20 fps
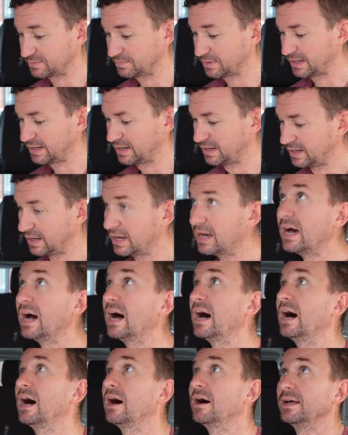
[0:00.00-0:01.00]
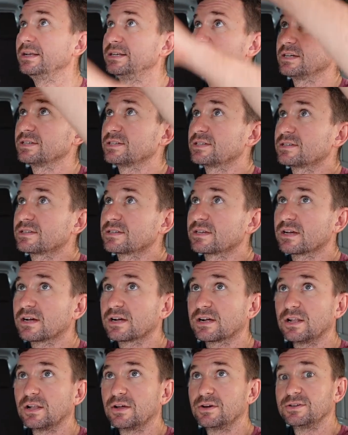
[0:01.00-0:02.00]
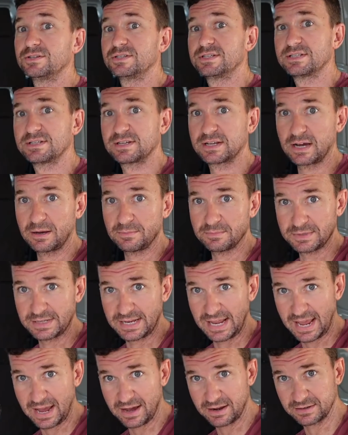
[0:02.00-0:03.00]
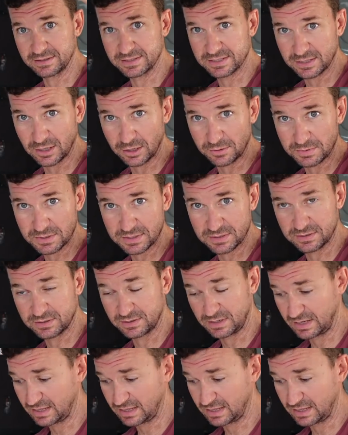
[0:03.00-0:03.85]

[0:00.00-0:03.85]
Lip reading: But it does come down slopes